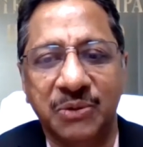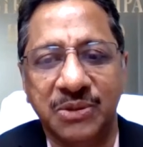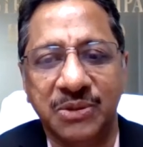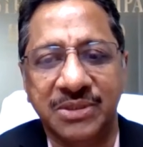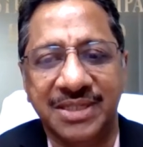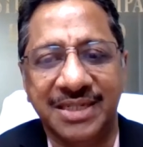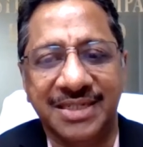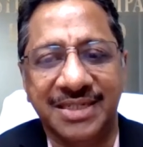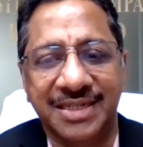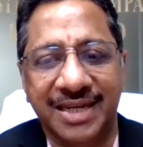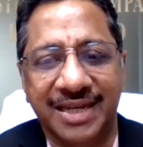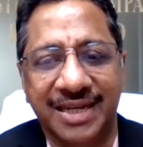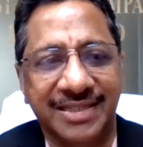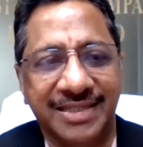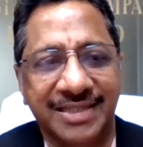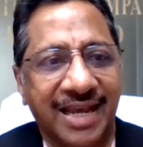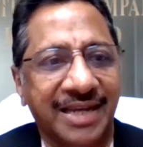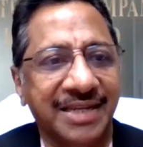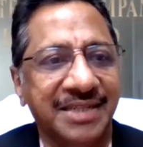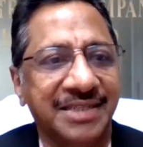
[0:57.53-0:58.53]
On the
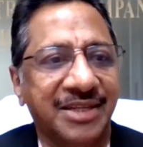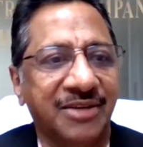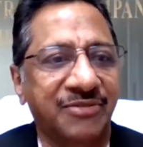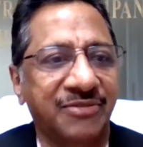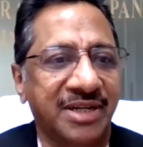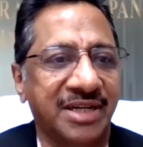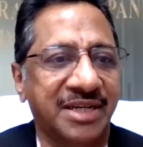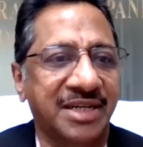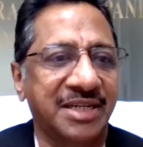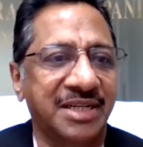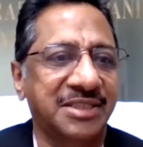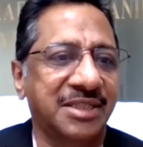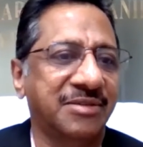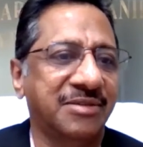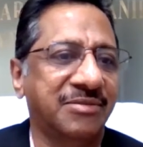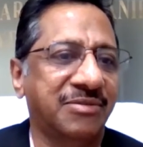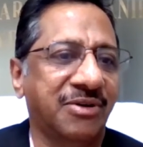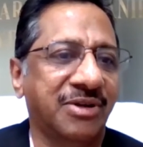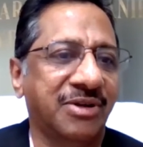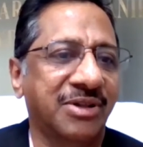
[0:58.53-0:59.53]
outset, I thank the
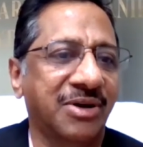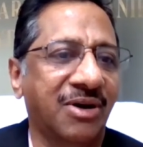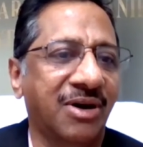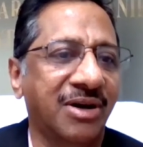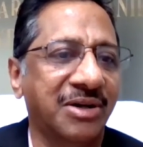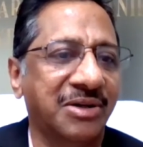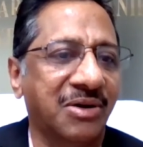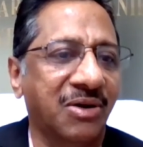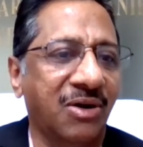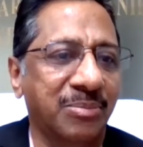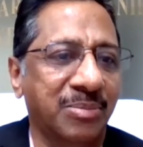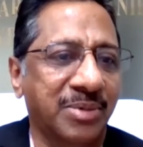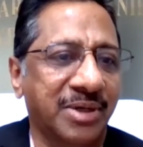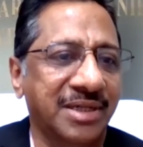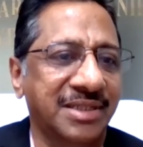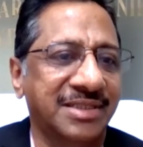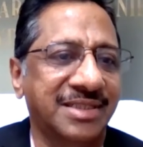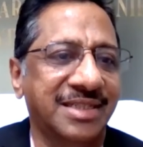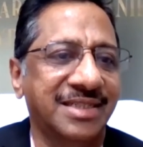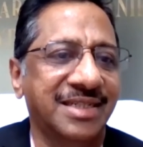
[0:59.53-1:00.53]
Federation for the all
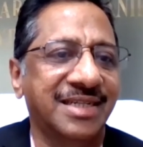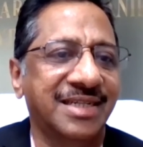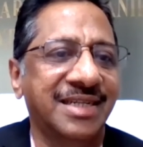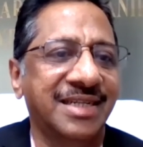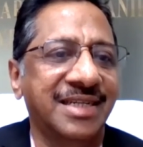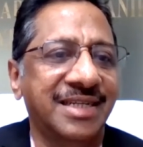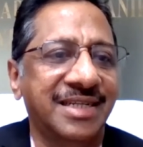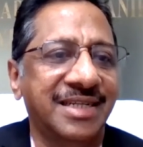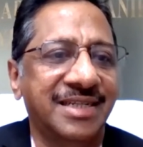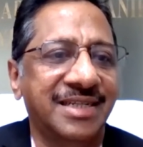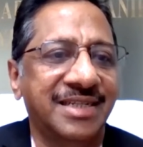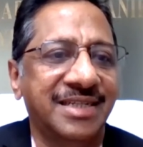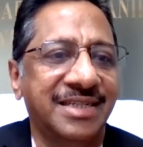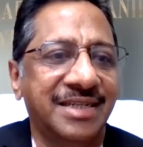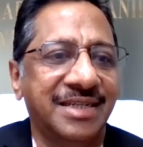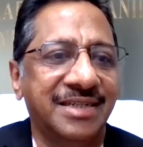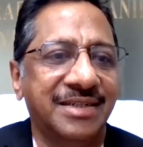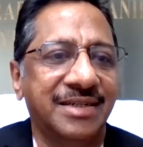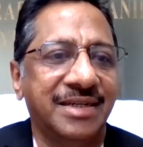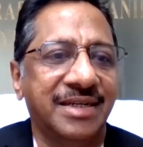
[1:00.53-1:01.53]
cooperation
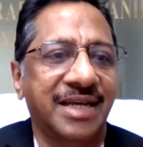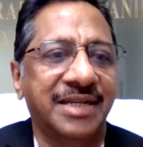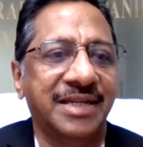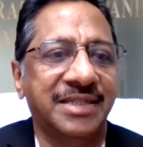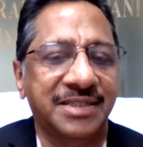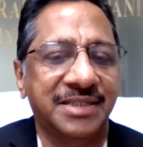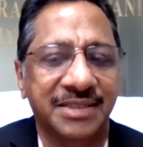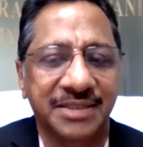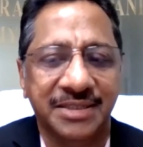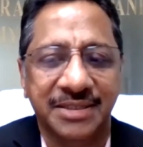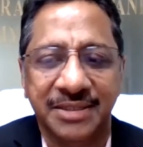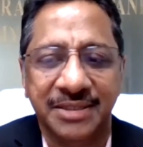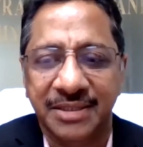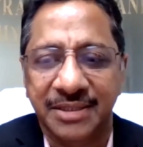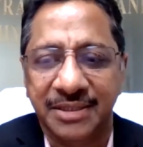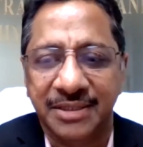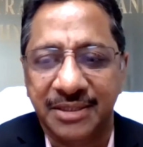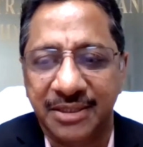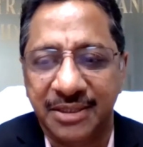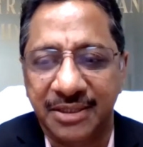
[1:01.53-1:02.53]
and
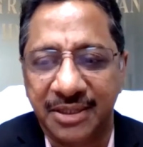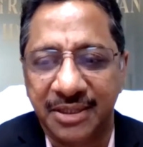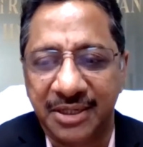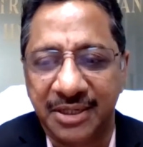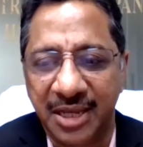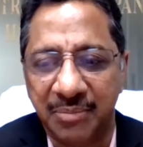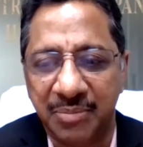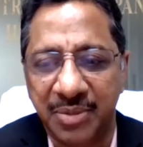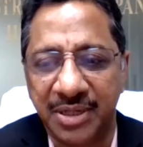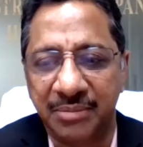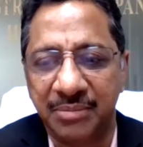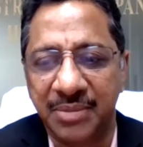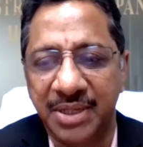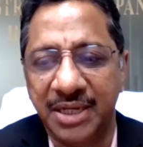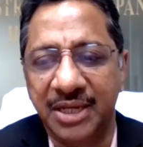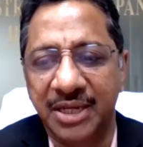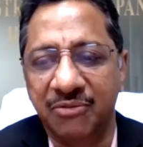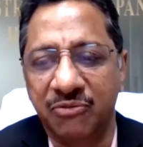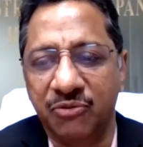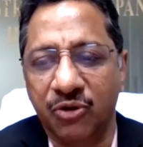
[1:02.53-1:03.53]
uh, keeping me
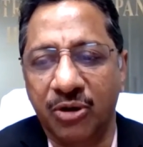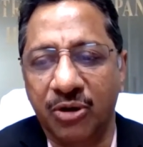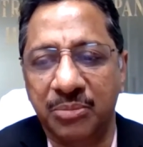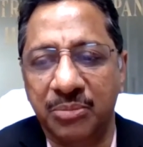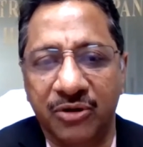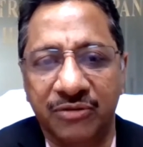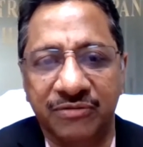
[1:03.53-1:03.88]
informed